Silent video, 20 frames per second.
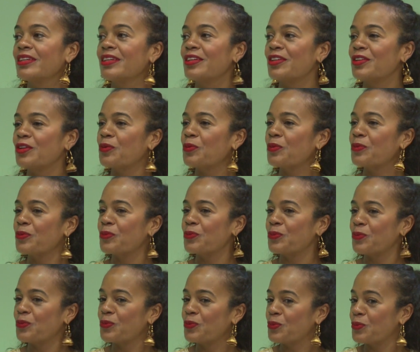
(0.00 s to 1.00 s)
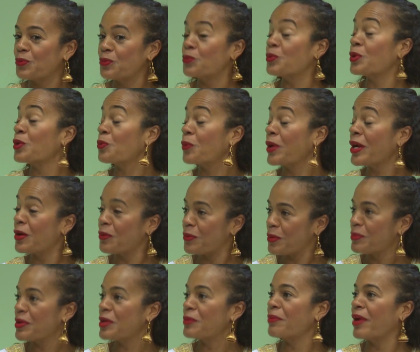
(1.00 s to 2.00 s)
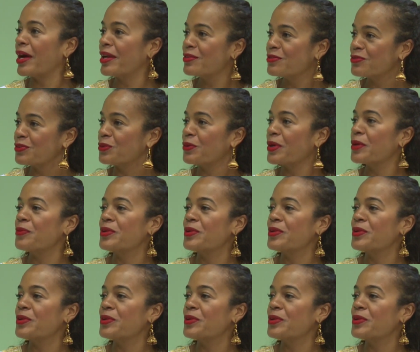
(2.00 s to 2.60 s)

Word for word: you know, we're aware, we're being mindful, right?